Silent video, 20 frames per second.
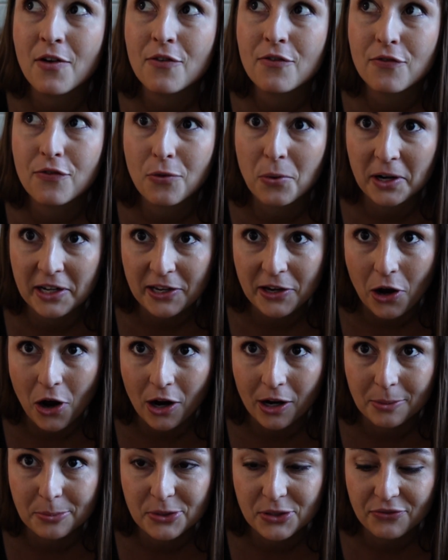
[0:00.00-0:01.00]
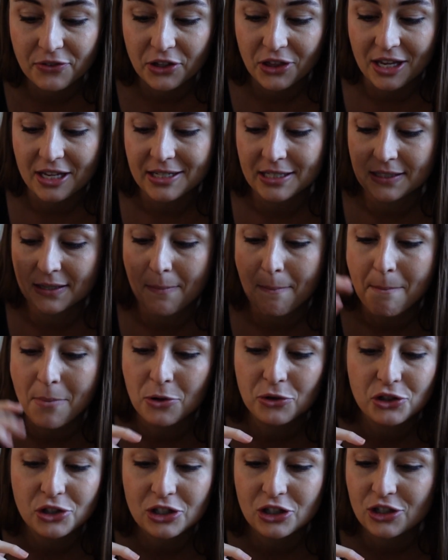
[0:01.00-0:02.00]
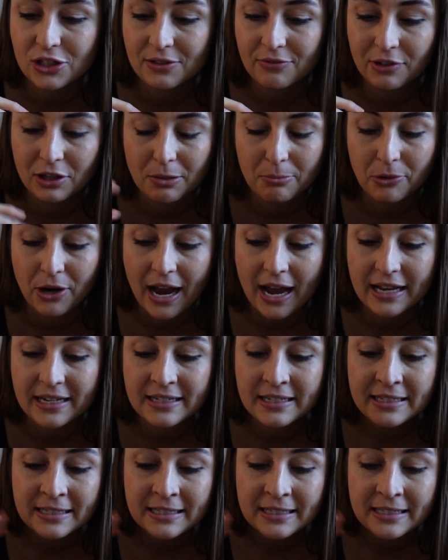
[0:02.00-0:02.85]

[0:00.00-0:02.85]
40 carbs for this, mostly just for the bread.